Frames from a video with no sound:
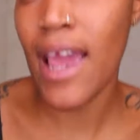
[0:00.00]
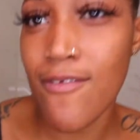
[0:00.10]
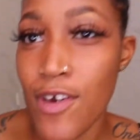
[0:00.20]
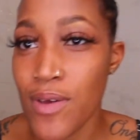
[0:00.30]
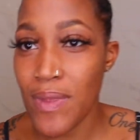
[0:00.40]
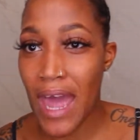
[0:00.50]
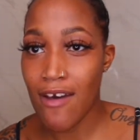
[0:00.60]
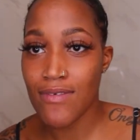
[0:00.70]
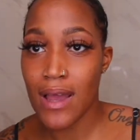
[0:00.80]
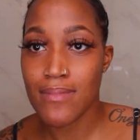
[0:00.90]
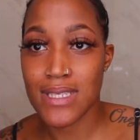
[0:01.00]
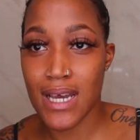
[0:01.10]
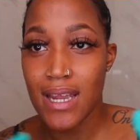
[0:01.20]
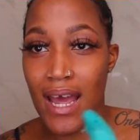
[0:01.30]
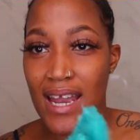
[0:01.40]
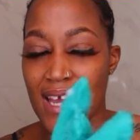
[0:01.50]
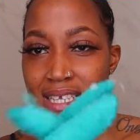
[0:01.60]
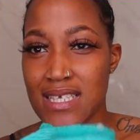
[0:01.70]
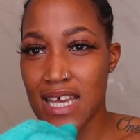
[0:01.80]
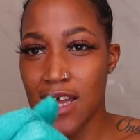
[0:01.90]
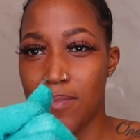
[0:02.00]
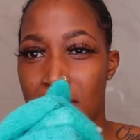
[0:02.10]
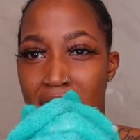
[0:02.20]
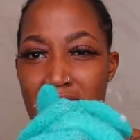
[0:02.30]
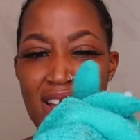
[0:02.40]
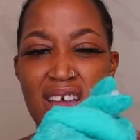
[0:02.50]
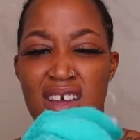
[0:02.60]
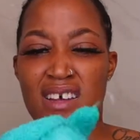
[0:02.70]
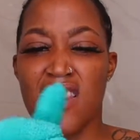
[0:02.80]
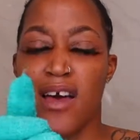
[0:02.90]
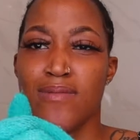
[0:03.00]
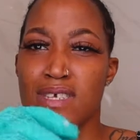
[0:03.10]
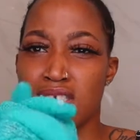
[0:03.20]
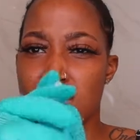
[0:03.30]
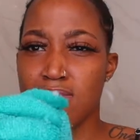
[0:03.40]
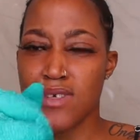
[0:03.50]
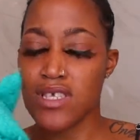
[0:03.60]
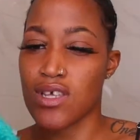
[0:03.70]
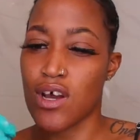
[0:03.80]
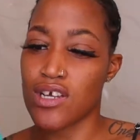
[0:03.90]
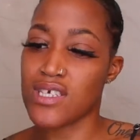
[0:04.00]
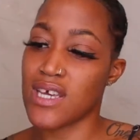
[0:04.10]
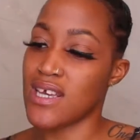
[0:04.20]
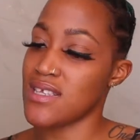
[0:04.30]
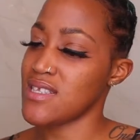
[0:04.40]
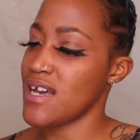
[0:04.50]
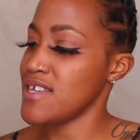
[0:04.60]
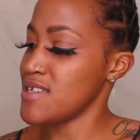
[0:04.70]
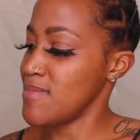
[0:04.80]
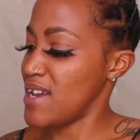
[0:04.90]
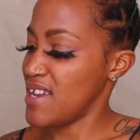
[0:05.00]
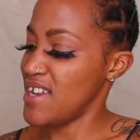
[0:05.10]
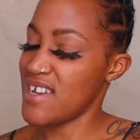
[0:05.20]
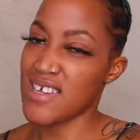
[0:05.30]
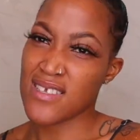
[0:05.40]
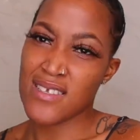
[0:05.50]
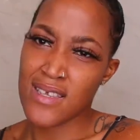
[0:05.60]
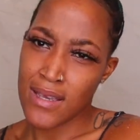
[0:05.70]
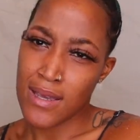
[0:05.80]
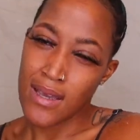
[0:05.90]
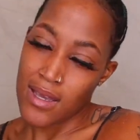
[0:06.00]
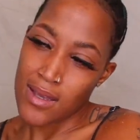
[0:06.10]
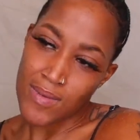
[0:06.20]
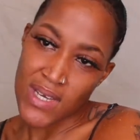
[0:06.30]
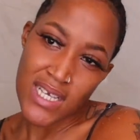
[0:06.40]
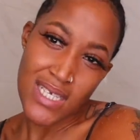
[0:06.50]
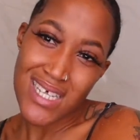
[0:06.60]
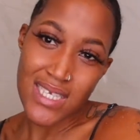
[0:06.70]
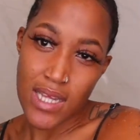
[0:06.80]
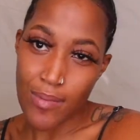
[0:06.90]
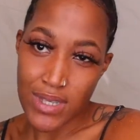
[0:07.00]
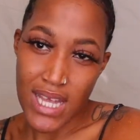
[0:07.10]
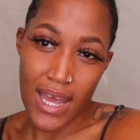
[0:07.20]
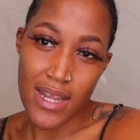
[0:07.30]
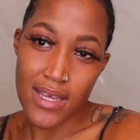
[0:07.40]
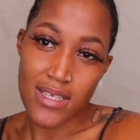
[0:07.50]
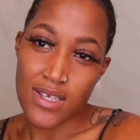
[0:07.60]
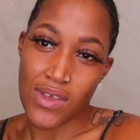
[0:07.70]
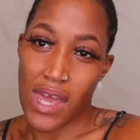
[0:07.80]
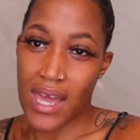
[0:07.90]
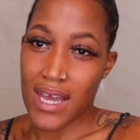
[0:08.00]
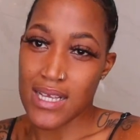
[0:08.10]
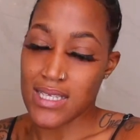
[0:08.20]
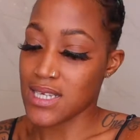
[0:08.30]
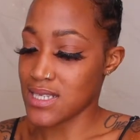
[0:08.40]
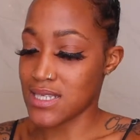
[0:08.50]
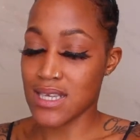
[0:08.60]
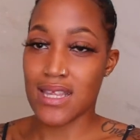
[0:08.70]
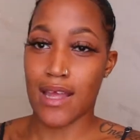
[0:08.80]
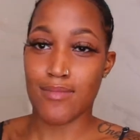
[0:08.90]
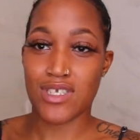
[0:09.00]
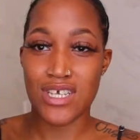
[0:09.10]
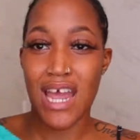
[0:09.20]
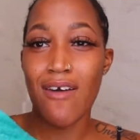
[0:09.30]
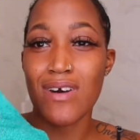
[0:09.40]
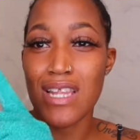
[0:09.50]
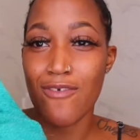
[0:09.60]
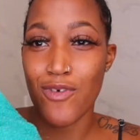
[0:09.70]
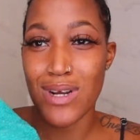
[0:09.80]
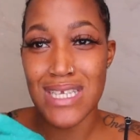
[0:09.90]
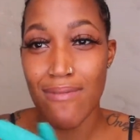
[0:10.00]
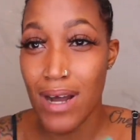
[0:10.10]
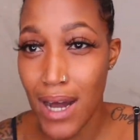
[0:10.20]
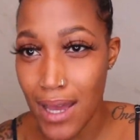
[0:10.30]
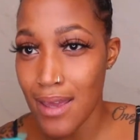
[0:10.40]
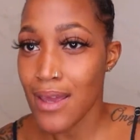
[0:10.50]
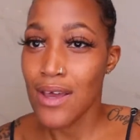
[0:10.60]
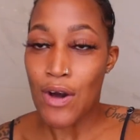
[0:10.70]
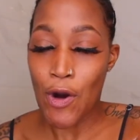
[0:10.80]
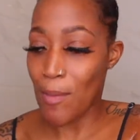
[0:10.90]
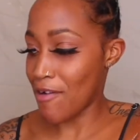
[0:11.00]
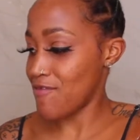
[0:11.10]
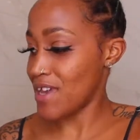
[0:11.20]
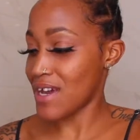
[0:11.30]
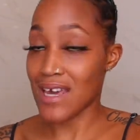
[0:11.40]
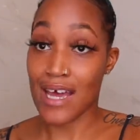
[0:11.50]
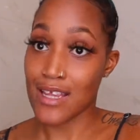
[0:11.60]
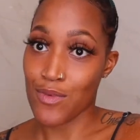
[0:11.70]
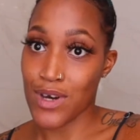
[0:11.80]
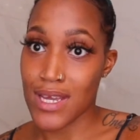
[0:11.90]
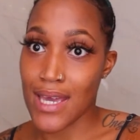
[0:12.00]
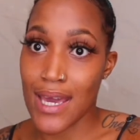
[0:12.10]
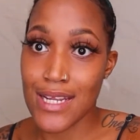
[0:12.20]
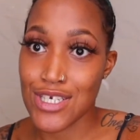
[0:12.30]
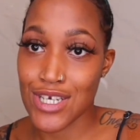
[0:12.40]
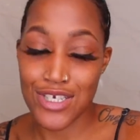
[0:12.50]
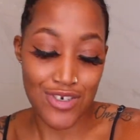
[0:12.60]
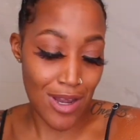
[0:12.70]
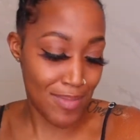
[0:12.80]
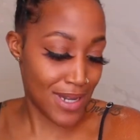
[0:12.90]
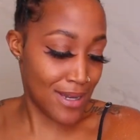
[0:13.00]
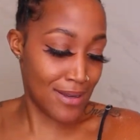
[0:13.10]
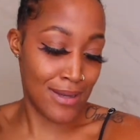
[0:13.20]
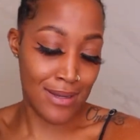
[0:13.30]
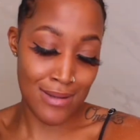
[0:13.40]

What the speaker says: Even after I'm done, I like to take my gloves and just massage the insides of my hands because it is double-sided, so your hands does get that massage. I have a glove on because I have a cut on my finger and I didn't want to get any sugar scrub in it.